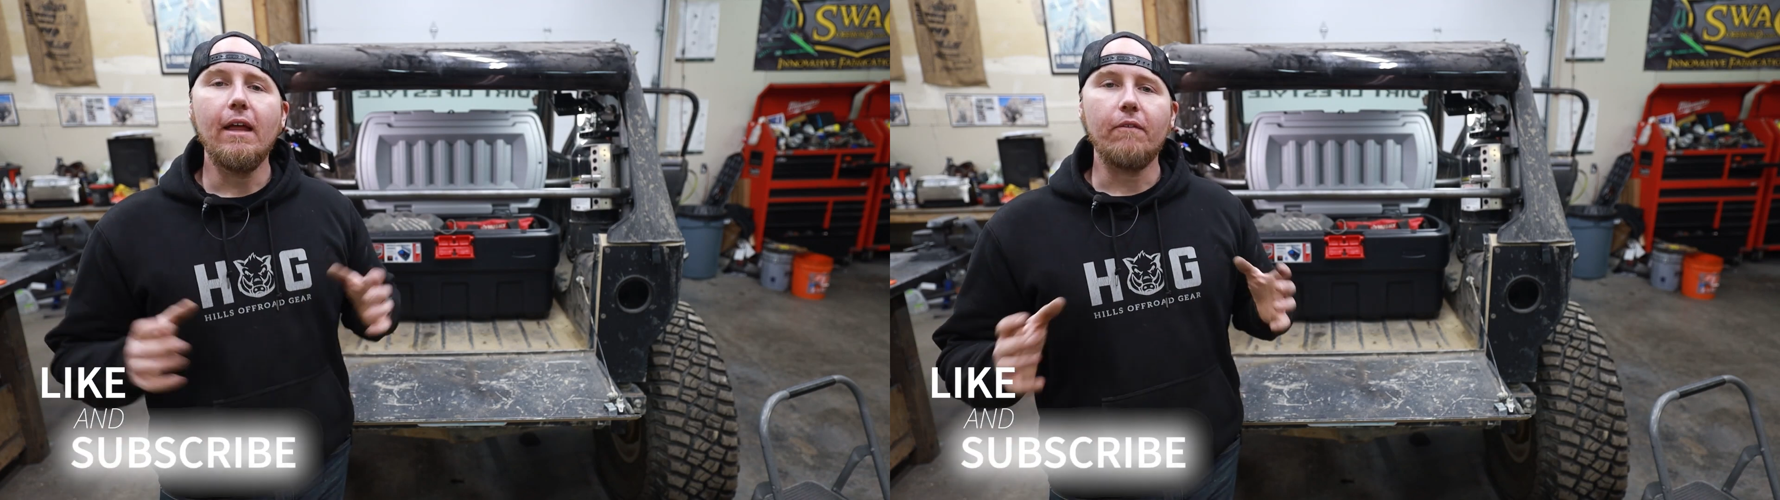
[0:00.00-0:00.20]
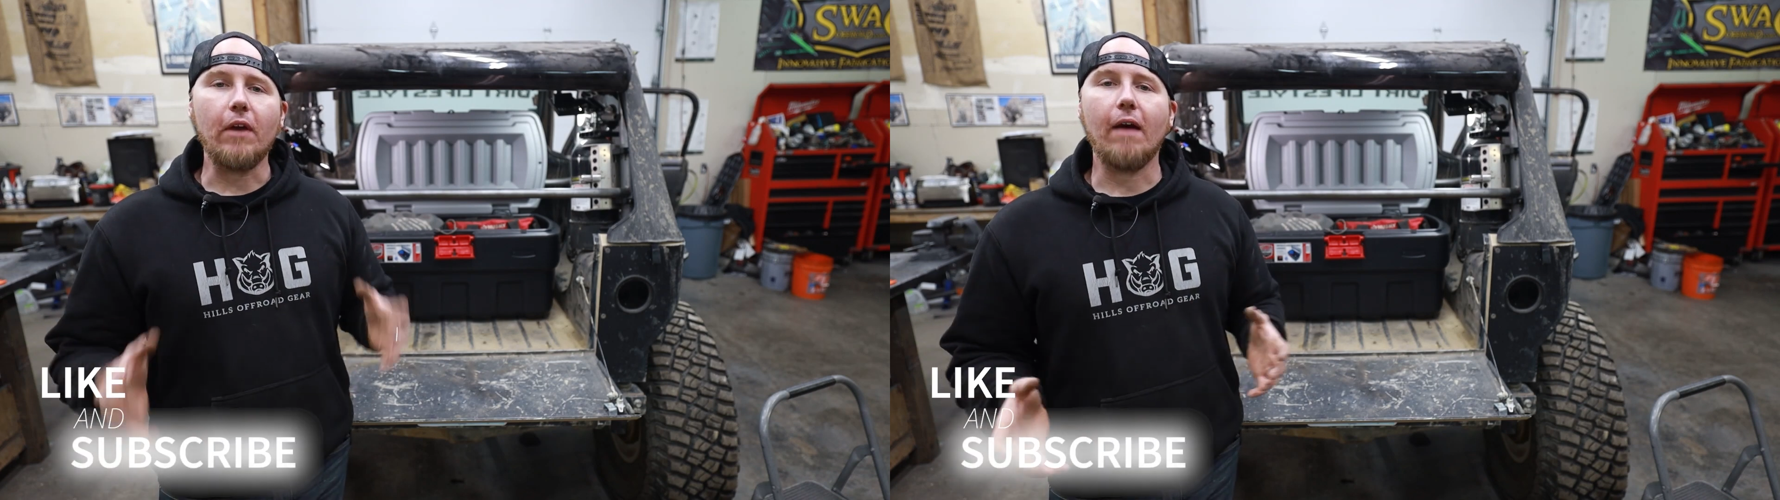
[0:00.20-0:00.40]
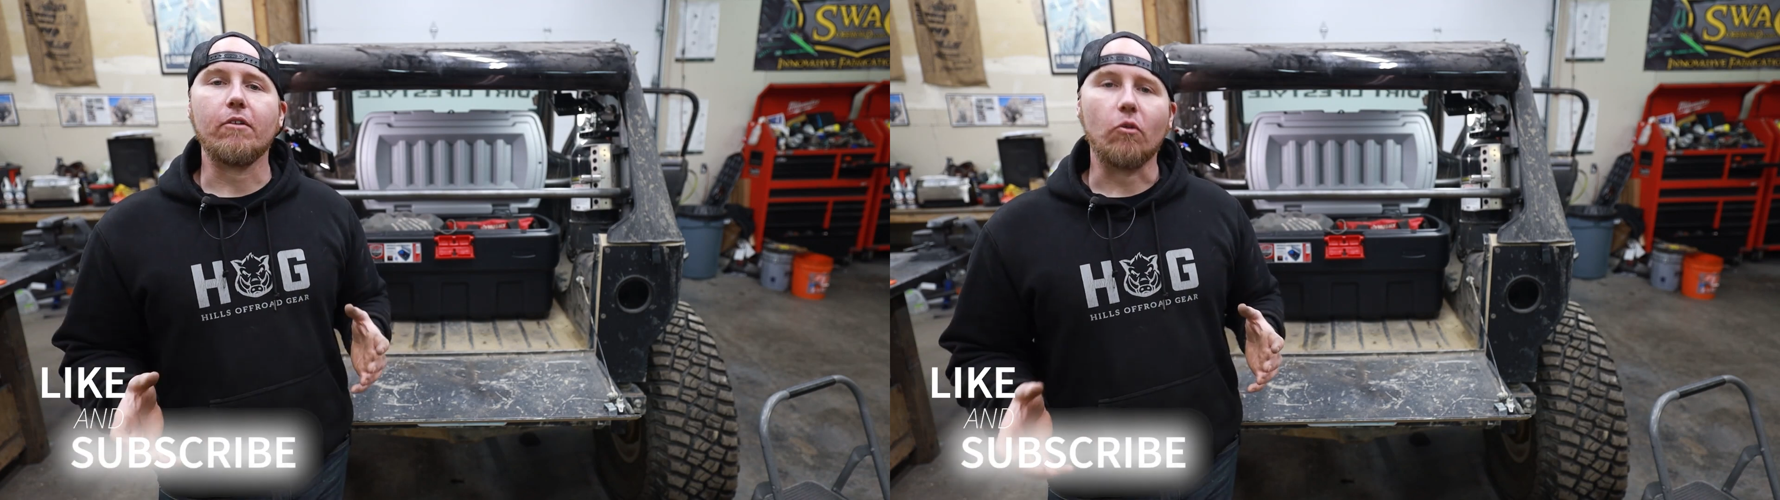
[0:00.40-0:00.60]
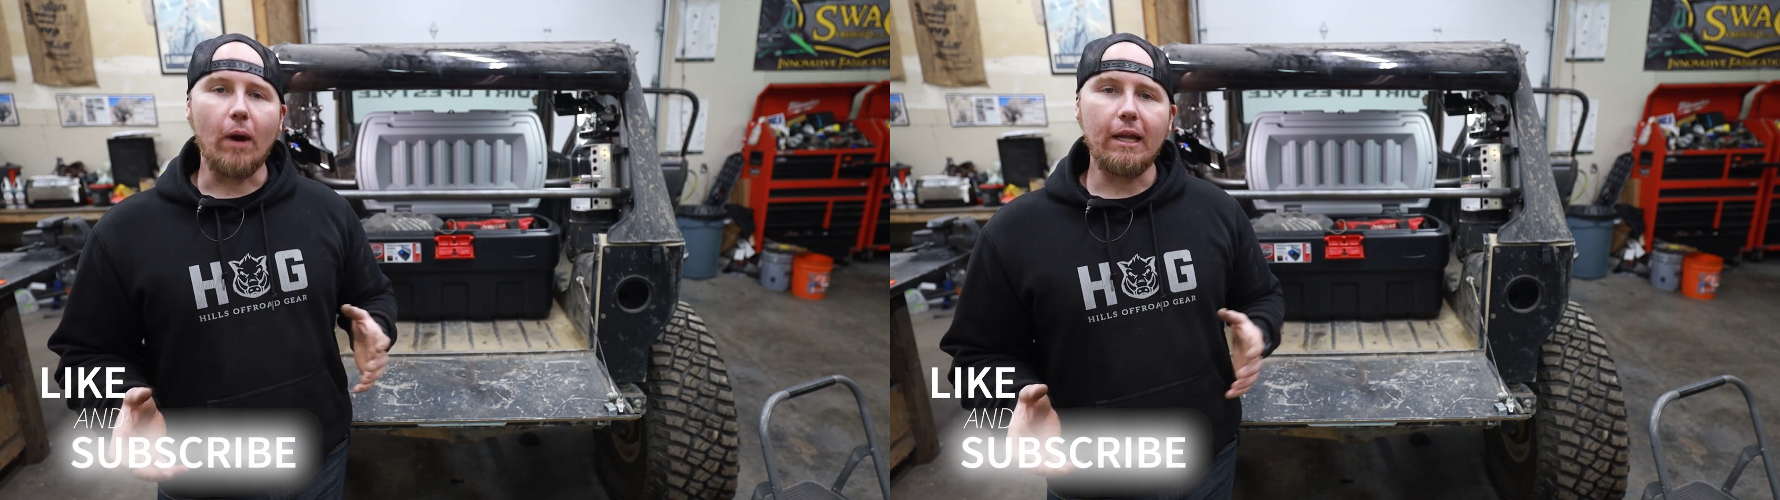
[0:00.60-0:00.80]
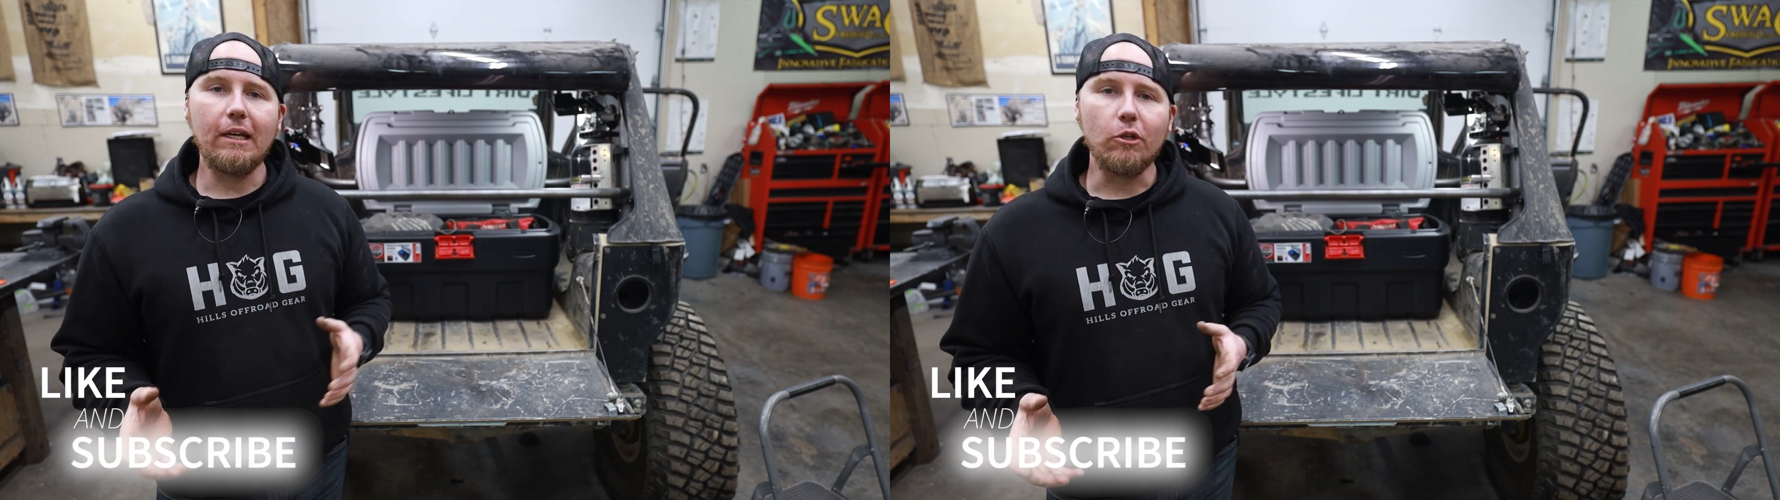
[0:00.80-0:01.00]
If you haven't
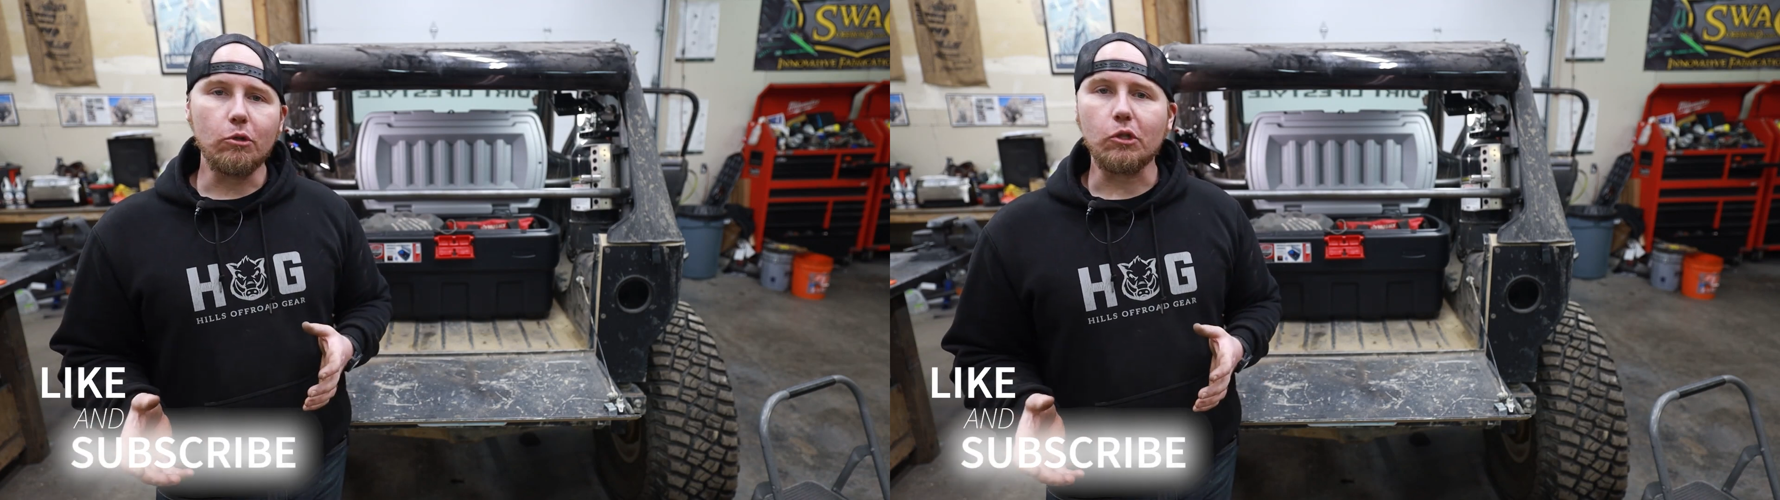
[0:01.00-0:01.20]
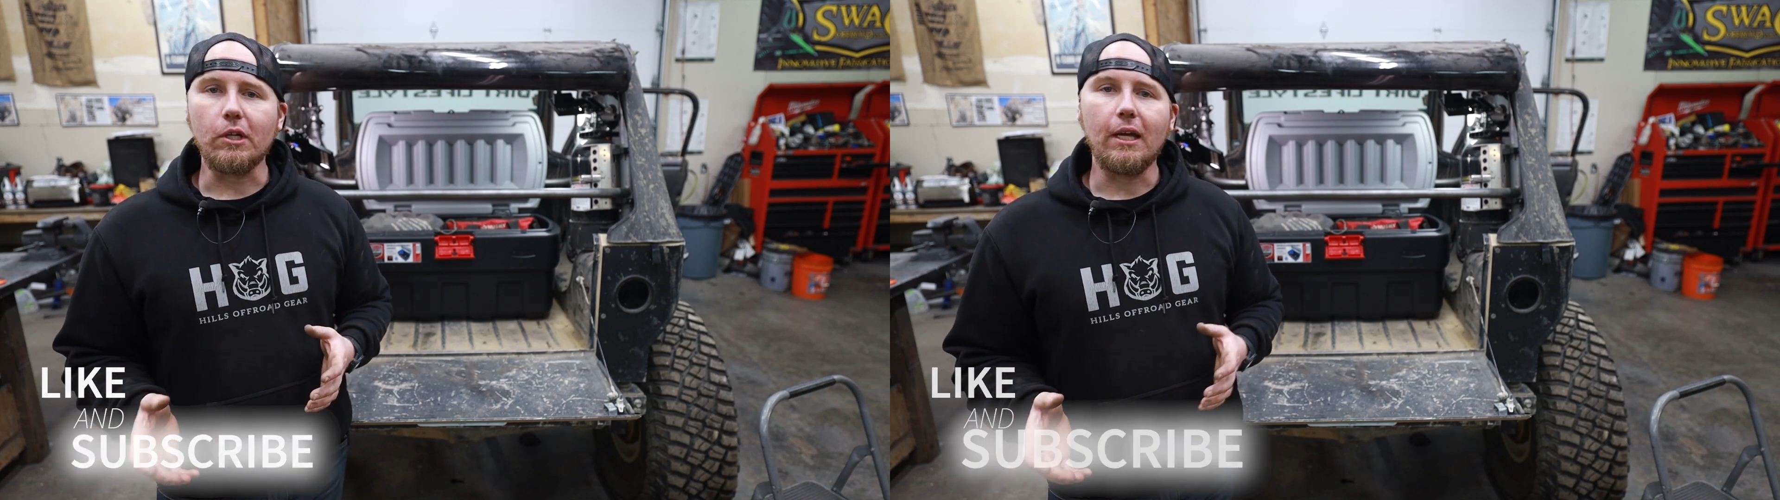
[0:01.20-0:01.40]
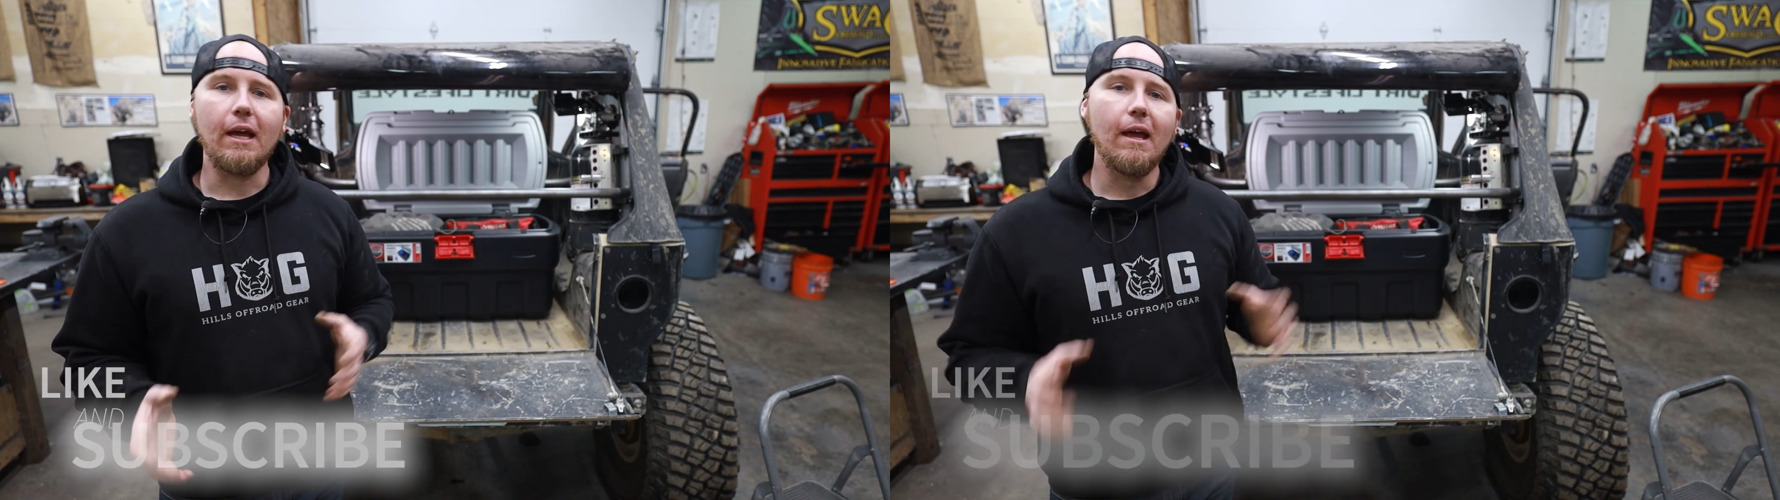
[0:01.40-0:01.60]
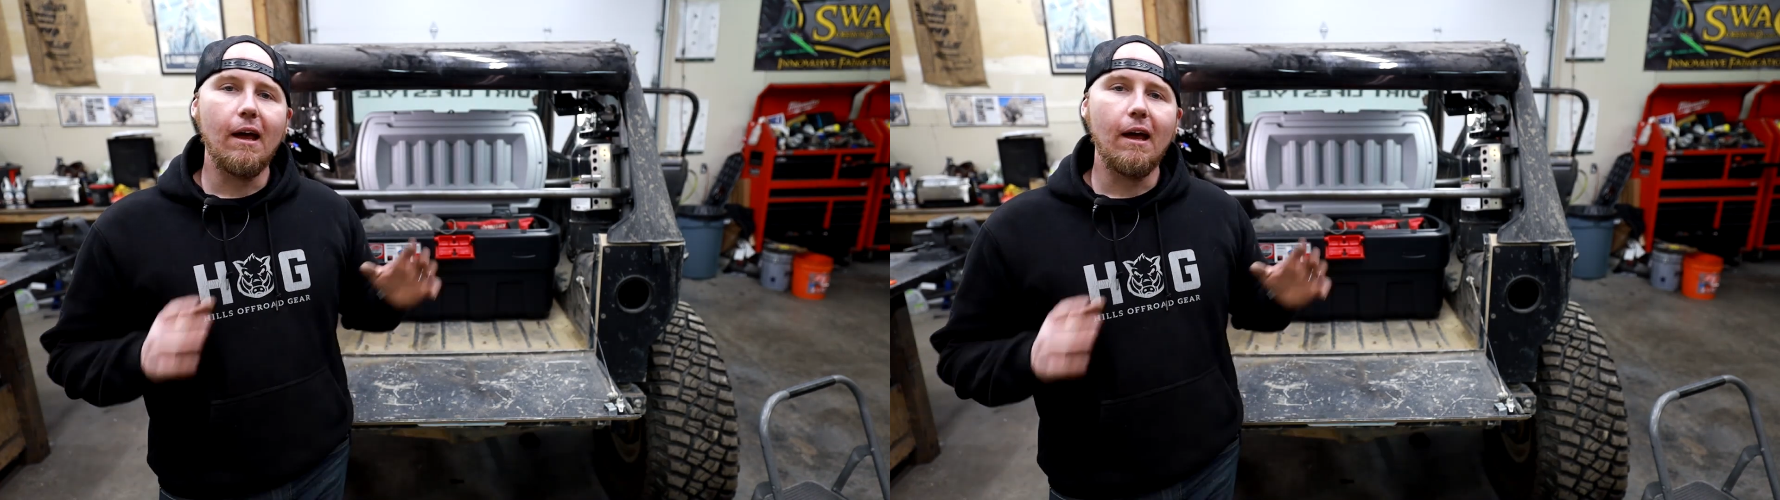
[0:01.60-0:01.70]
already, usually